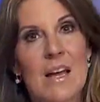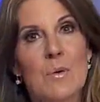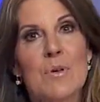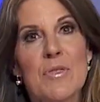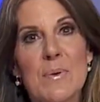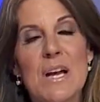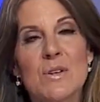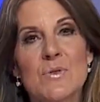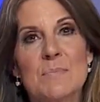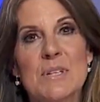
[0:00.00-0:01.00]
There were
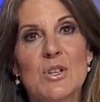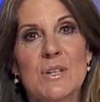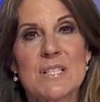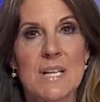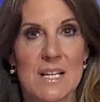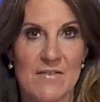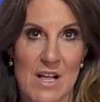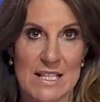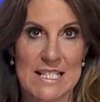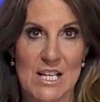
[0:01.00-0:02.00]
300 Moderna study
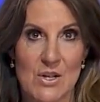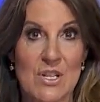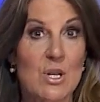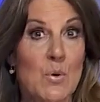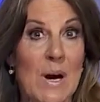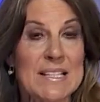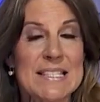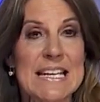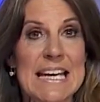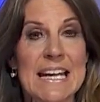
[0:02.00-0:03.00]
volunteers at
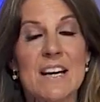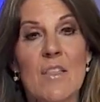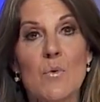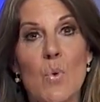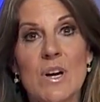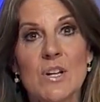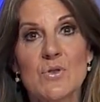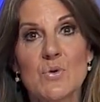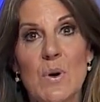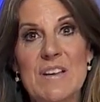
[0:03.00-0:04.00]
UIC and another
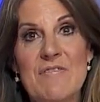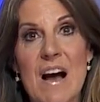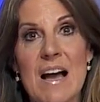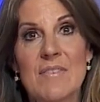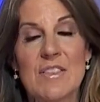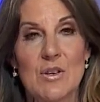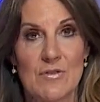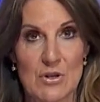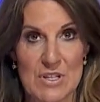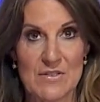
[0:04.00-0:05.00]
125 at the
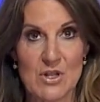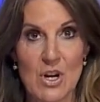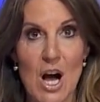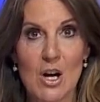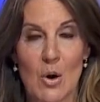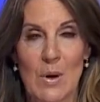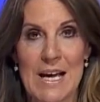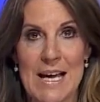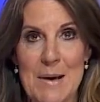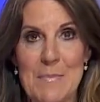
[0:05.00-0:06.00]
University of Chicago.
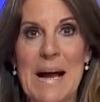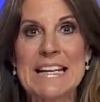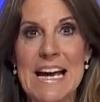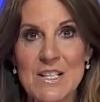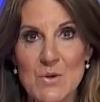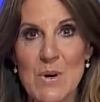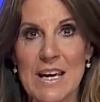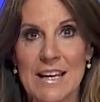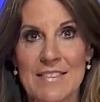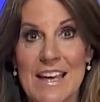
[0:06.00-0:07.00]
By next
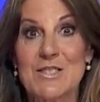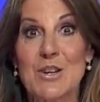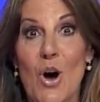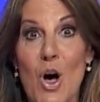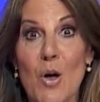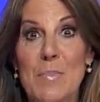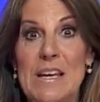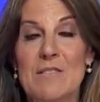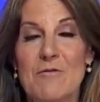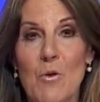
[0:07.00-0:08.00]
week, they should all be
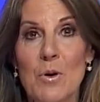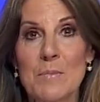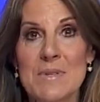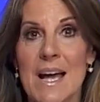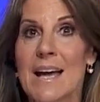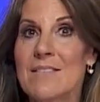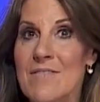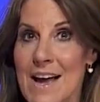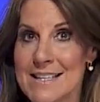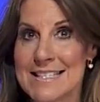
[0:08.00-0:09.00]
informed
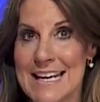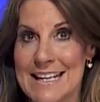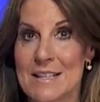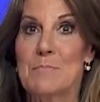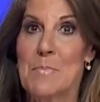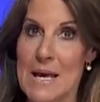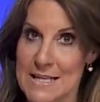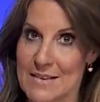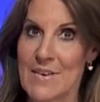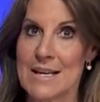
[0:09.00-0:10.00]
and vaccinated
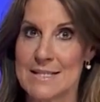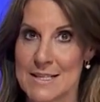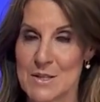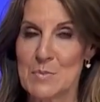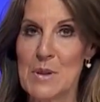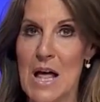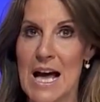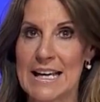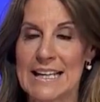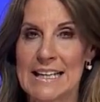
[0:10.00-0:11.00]
pending vaccine
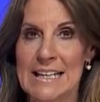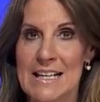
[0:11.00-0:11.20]
supply.